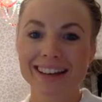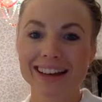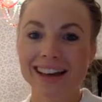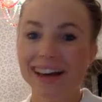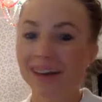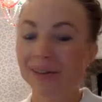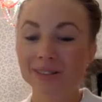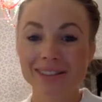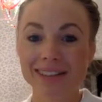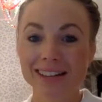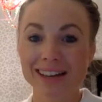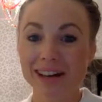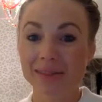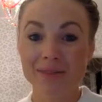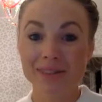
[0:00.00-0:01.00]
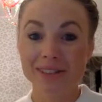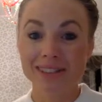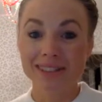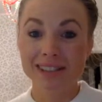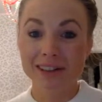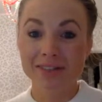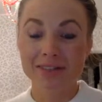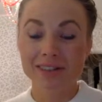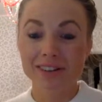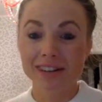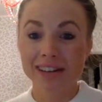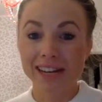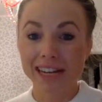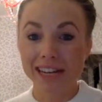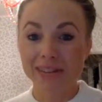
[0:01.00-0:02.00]
I would never
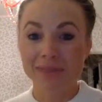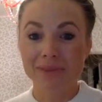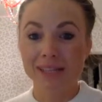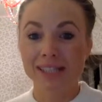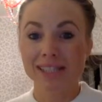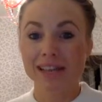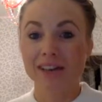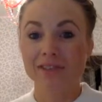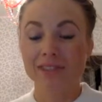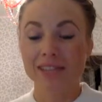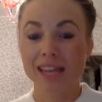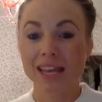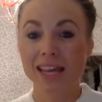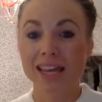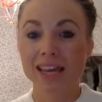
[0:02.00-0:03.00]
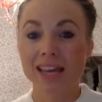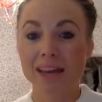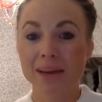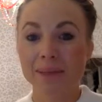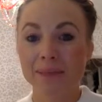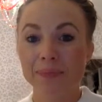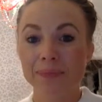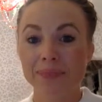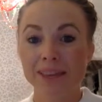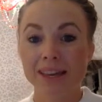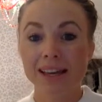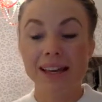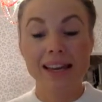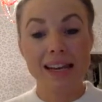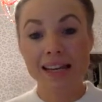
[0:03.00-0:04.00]
hear myself say
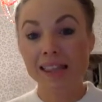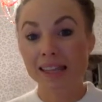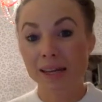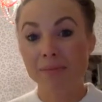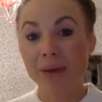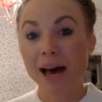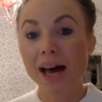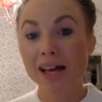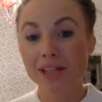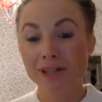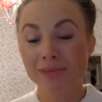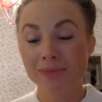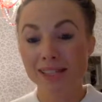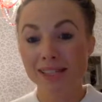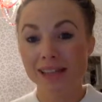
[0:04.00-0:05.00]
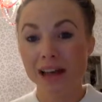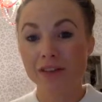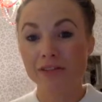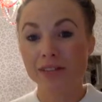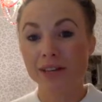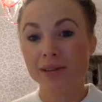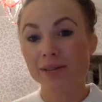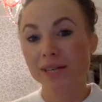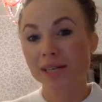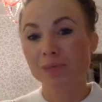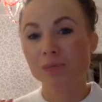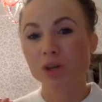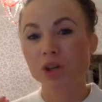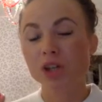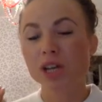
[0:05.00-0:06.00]
anything bad to myself nowadays,
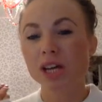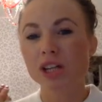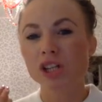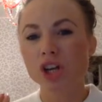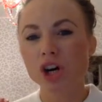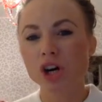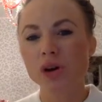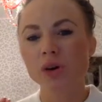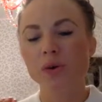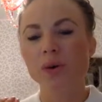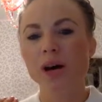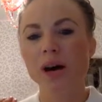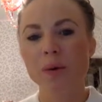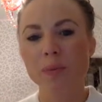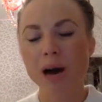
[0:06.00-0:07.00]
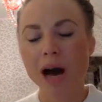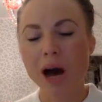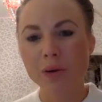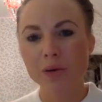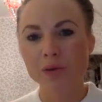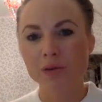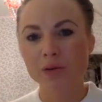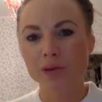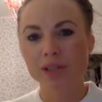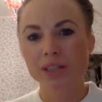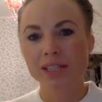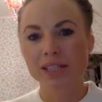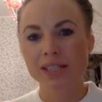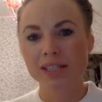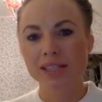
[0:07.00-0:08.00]
because I know how powerful
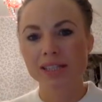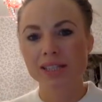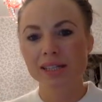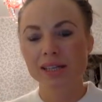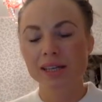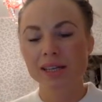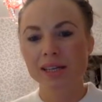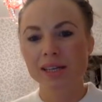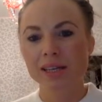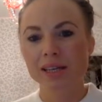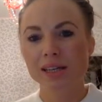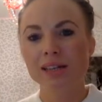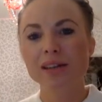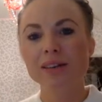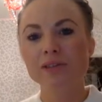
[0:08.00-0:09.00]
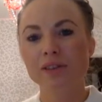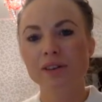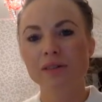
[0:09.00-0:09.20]
it is. And I feel